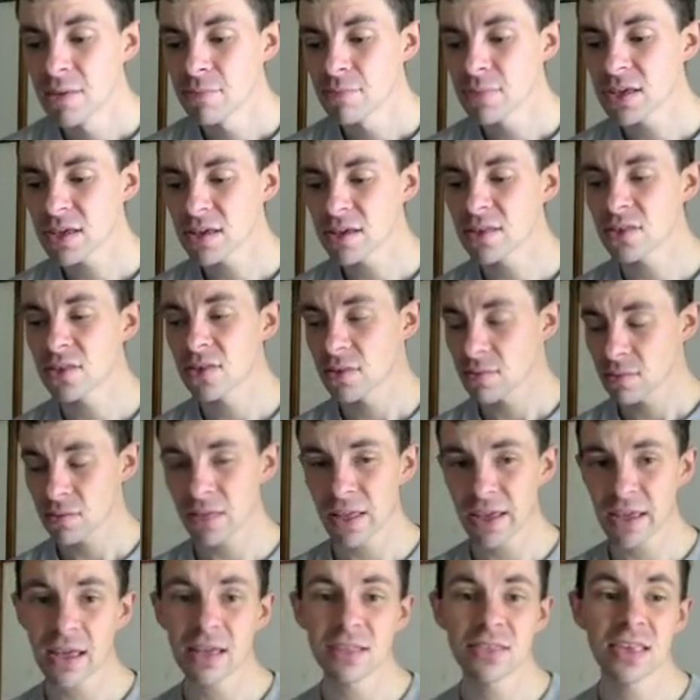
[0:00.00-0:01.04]
Because,
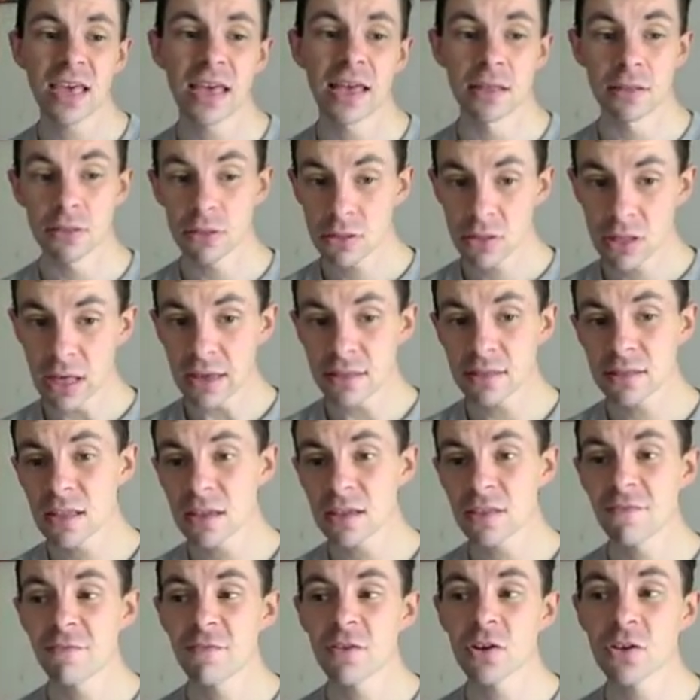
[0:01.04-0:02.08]
like I said, Jet
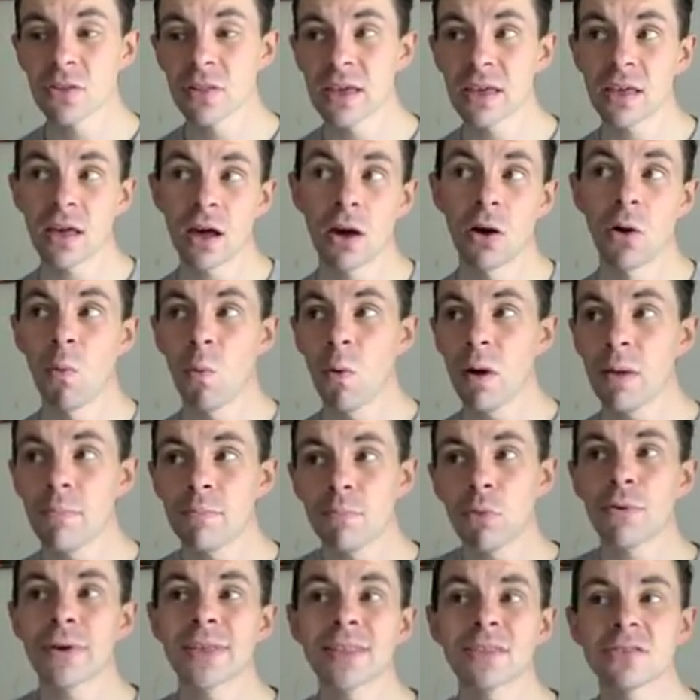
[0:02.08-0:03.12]
does feel like a
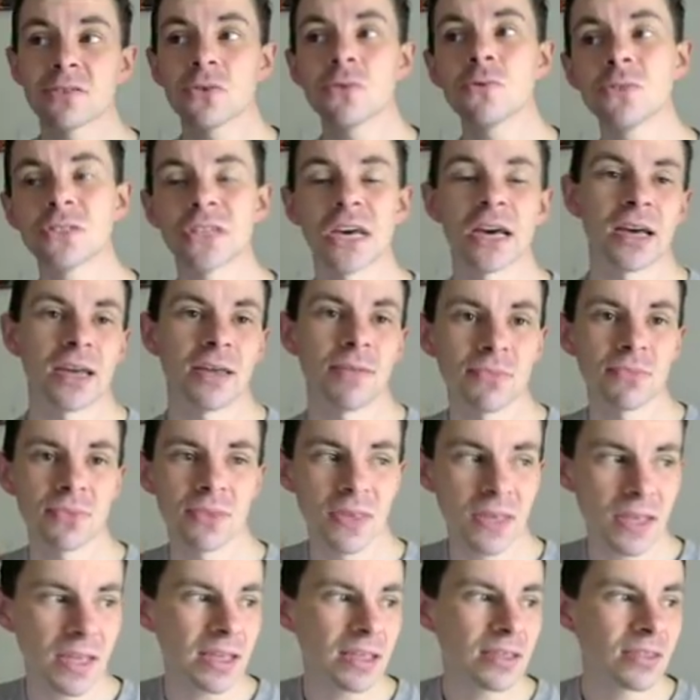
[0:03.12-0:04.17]
1.2 times.
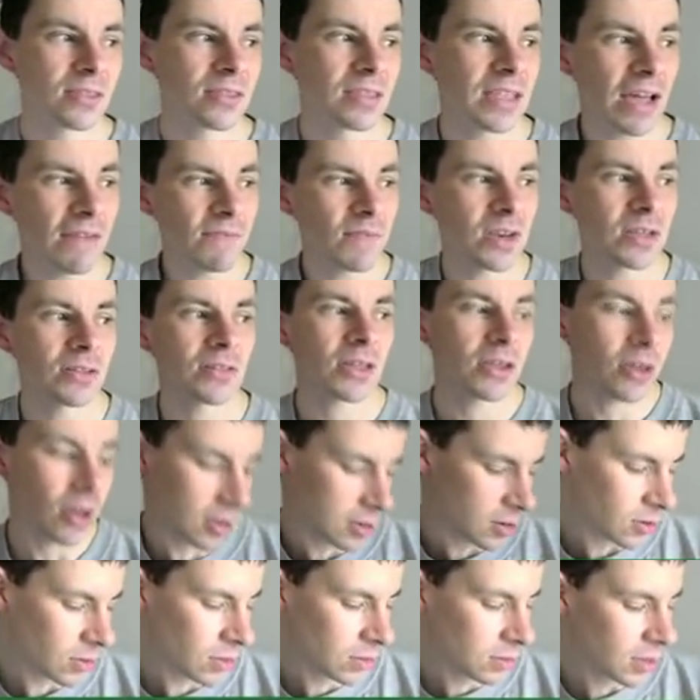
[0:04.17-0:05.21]
He's definitely
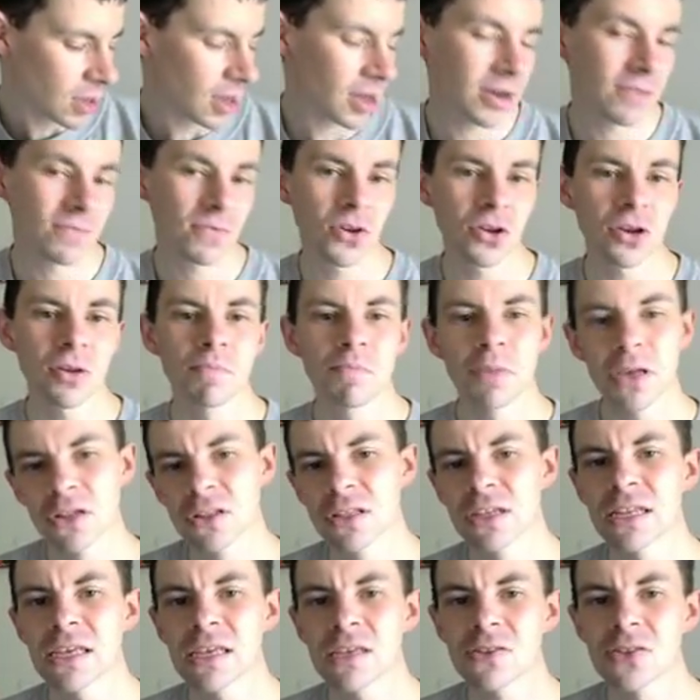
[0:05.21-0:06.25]
got a lot of good
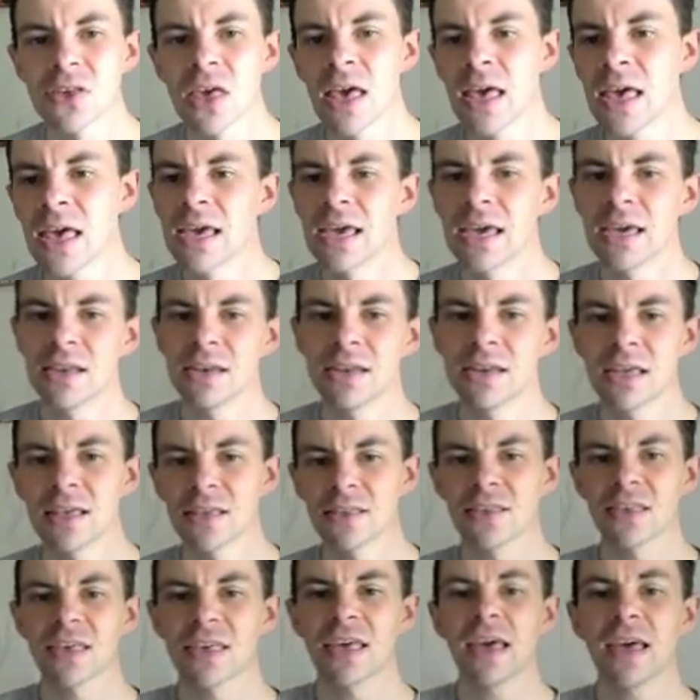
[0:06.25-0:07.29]
abilities in
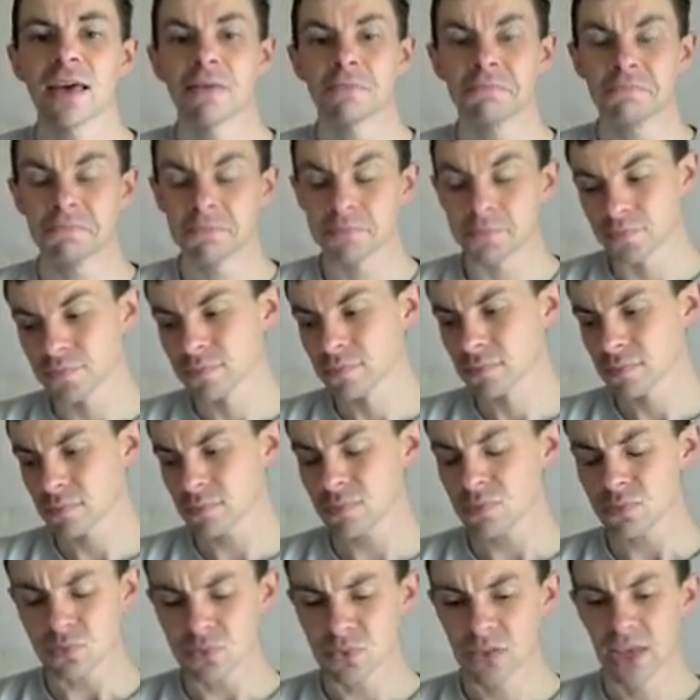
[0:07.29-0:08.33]
his kit,
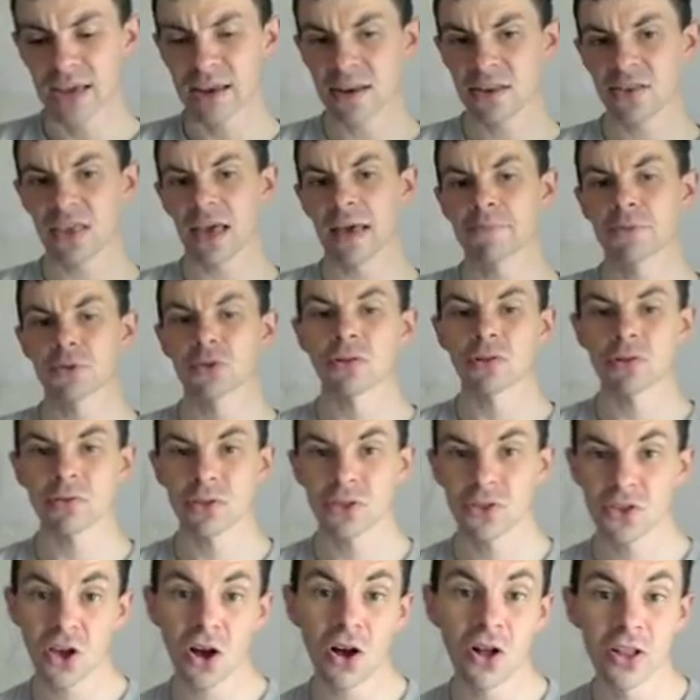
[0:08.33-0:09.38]
and he's absolutely
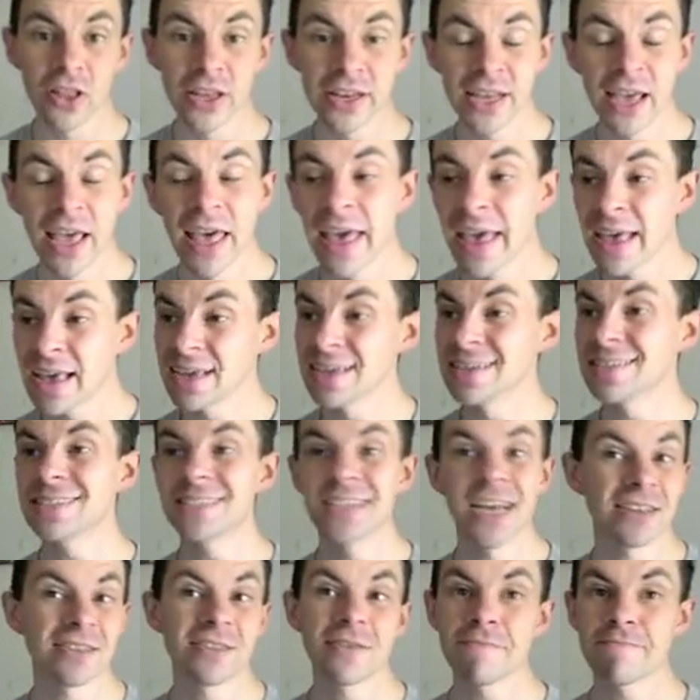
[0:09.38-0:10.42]
solid. He
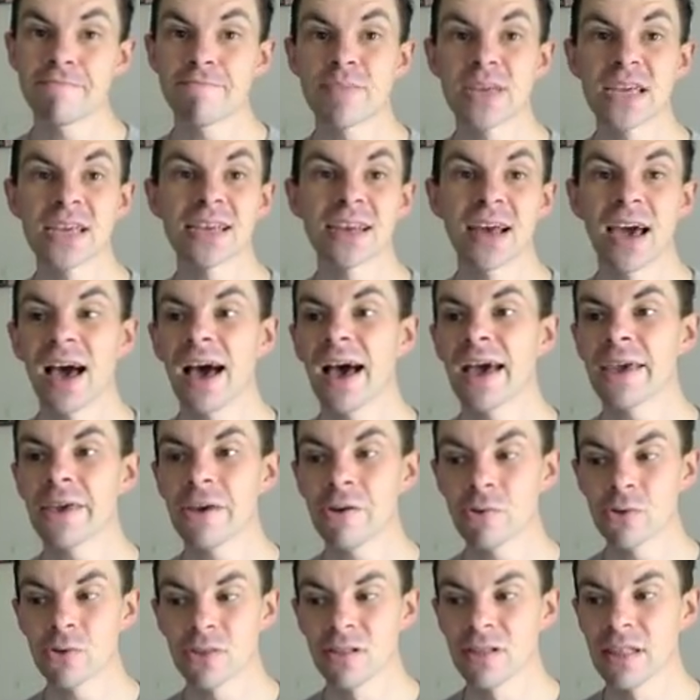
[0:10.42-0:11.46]
doesn't beat
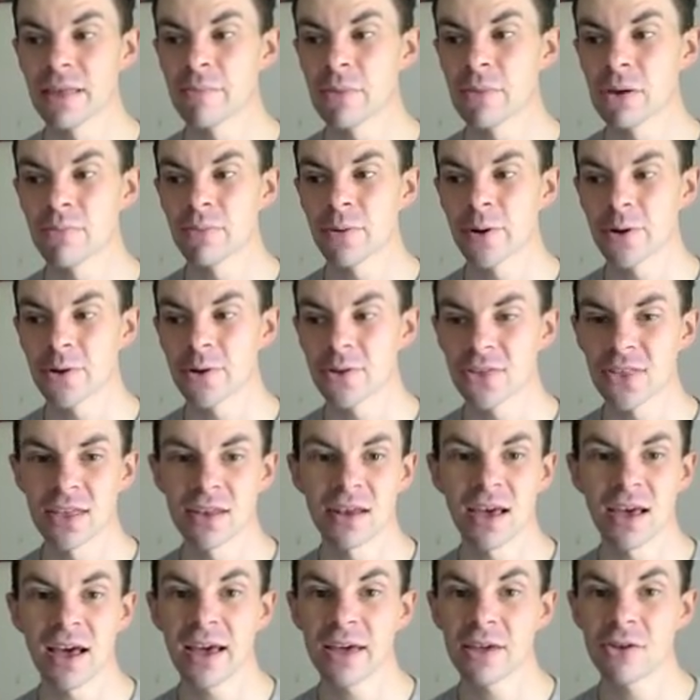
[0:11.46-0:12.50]
Hayu's Limit Burst,
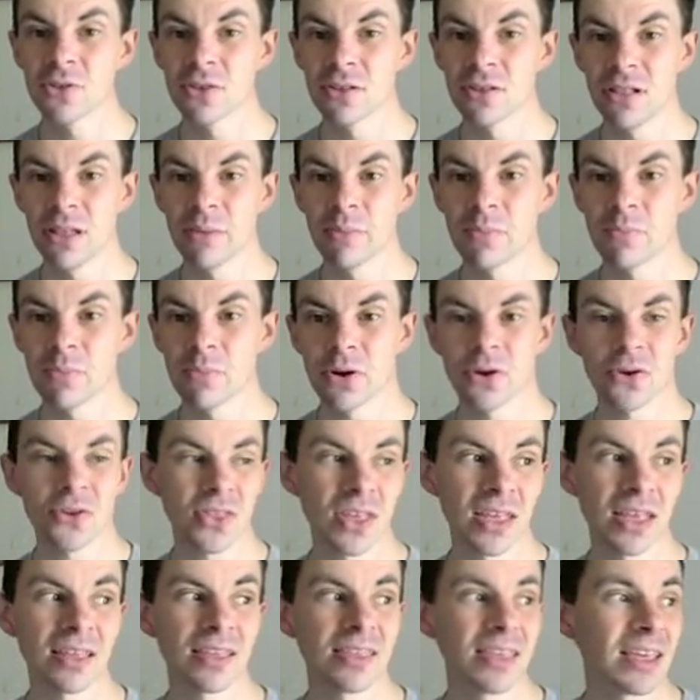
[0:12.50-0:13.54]
and Hayu's Limit
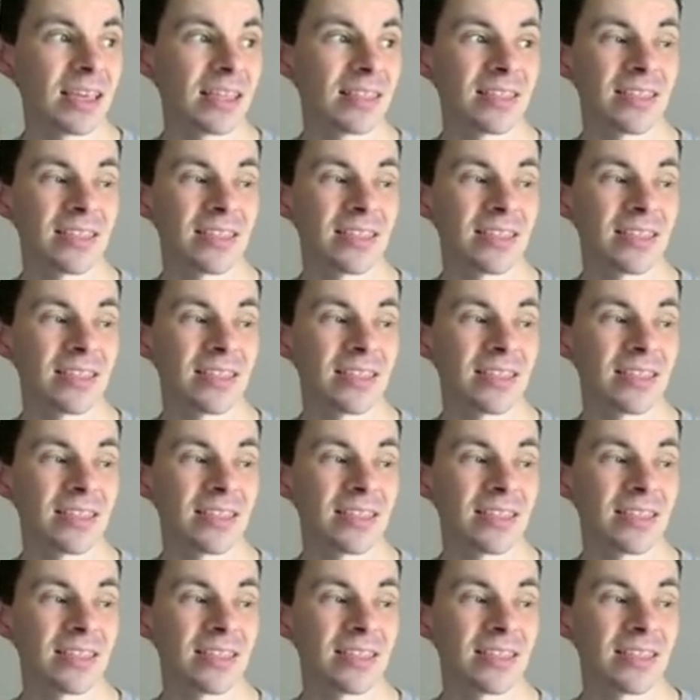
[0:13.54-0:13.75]
Burst is